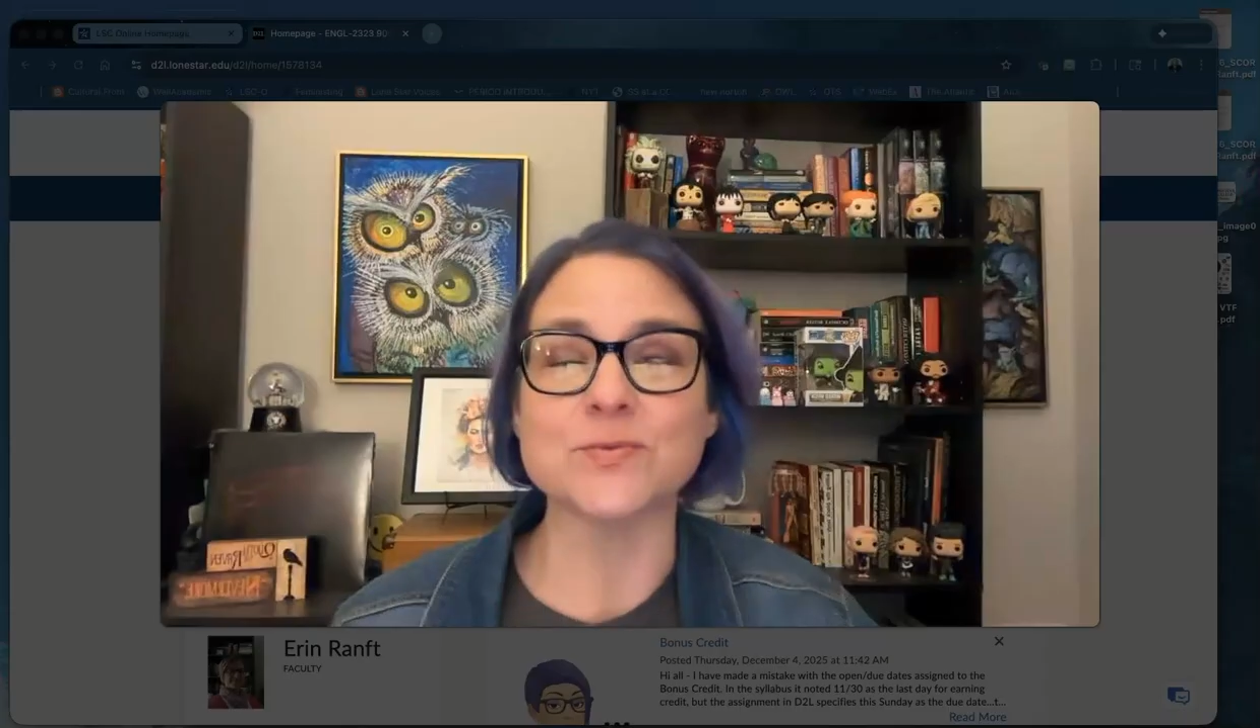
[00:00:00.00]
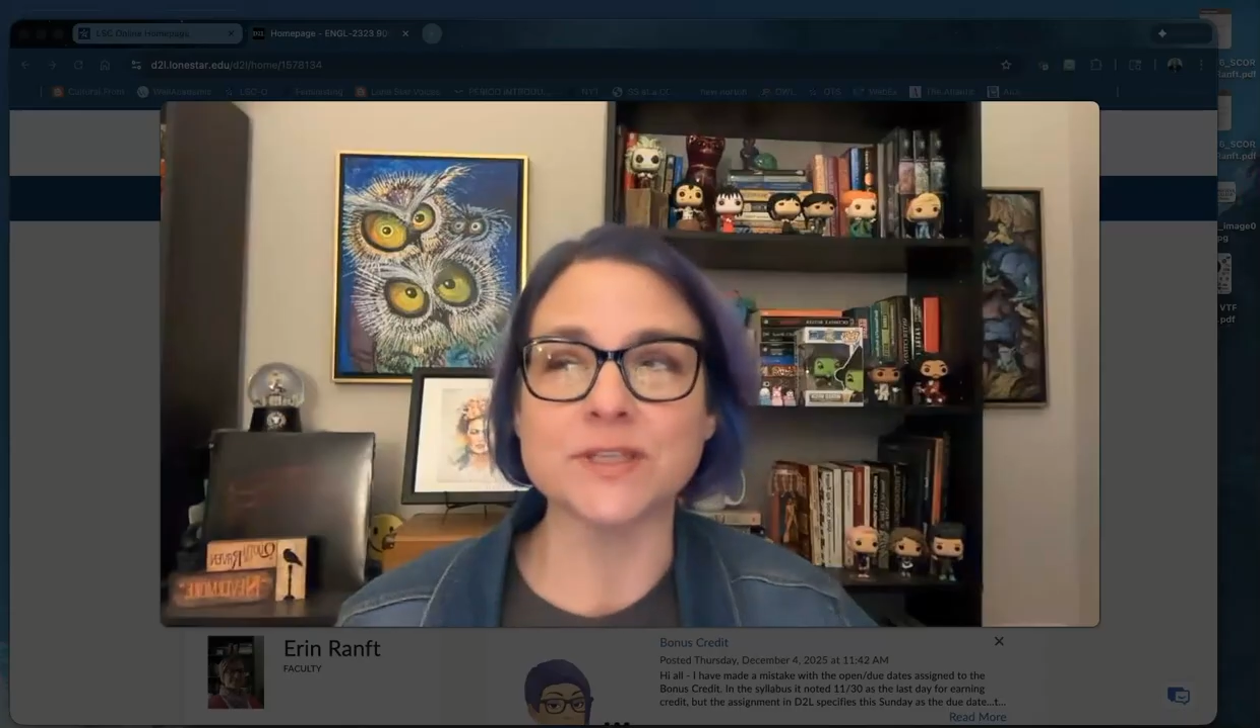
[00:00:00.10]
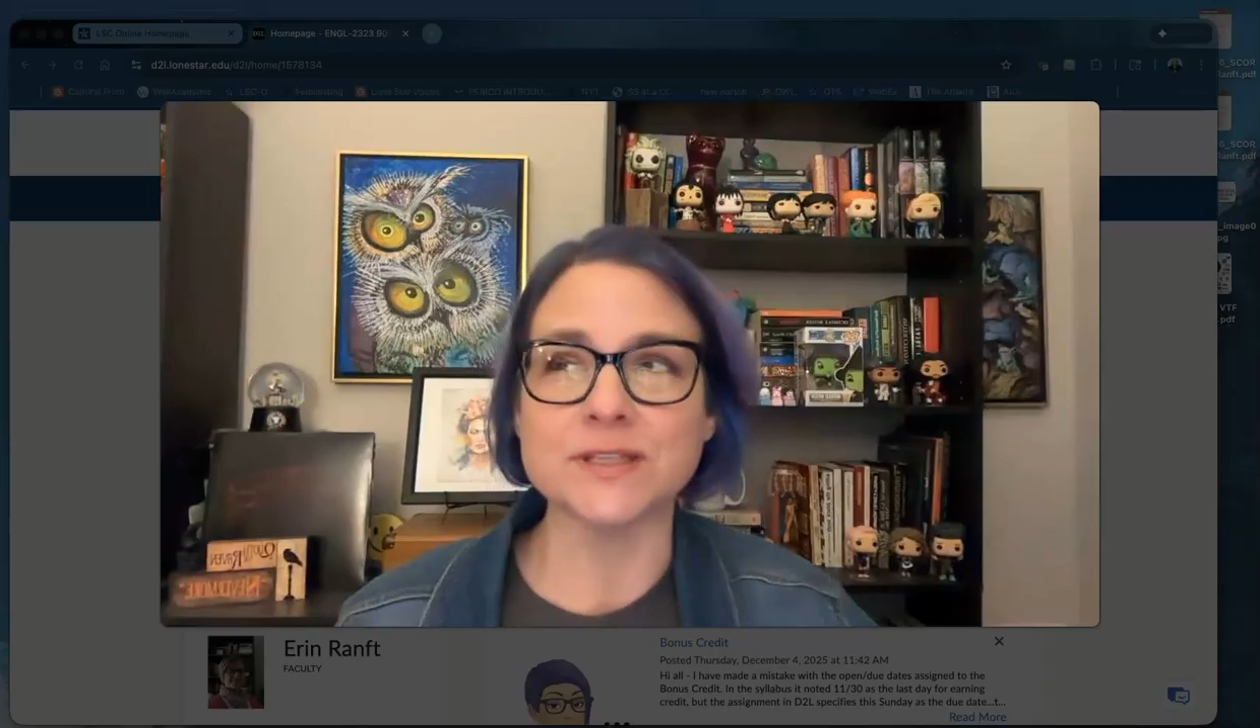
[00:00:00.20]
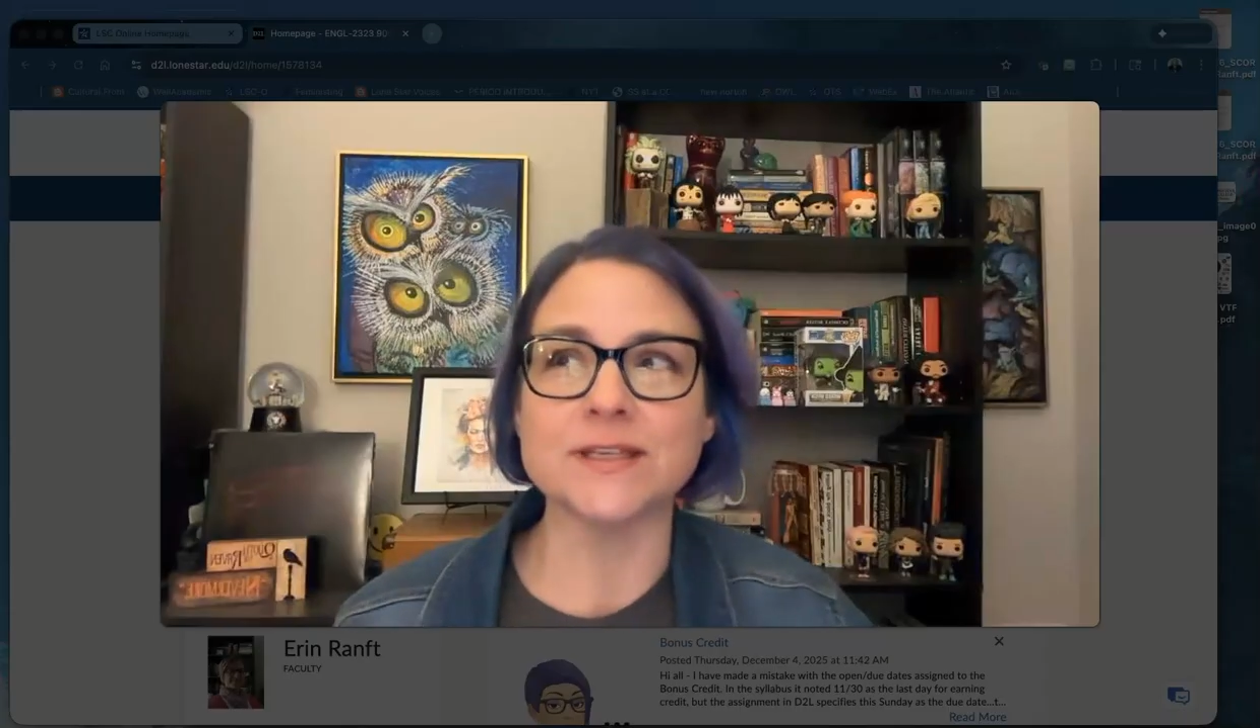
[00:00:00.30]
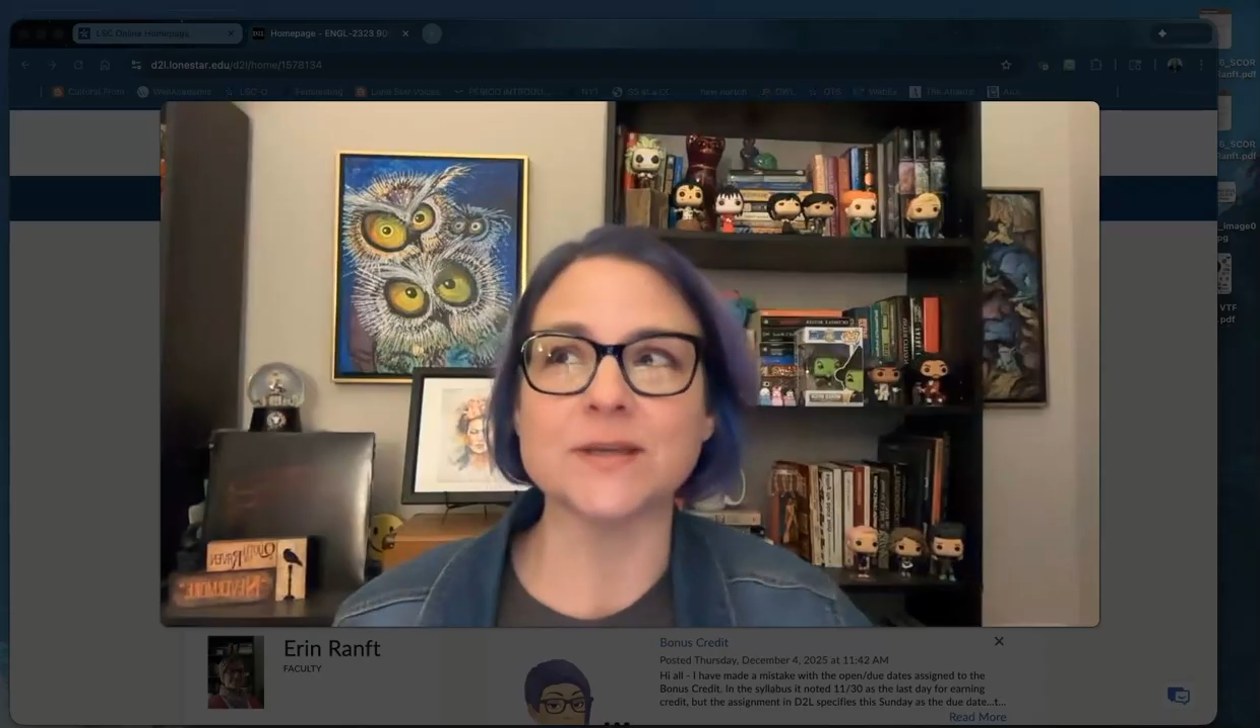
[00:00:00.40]

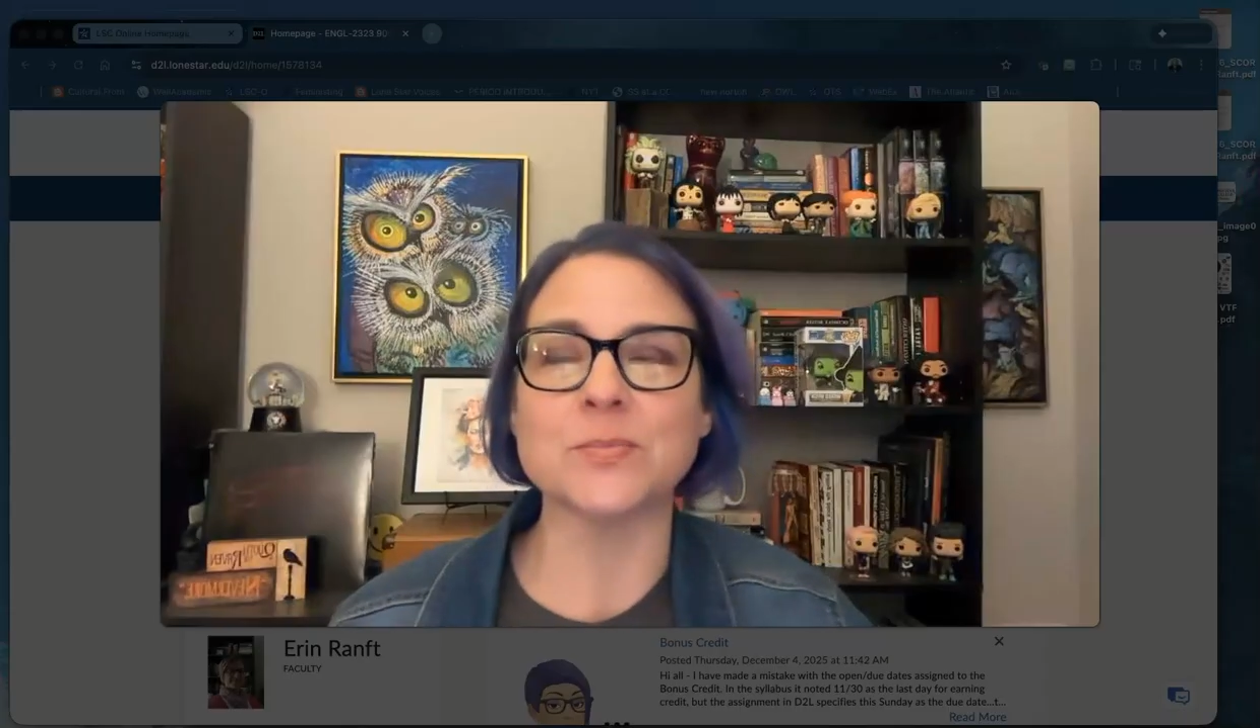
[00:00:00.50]
really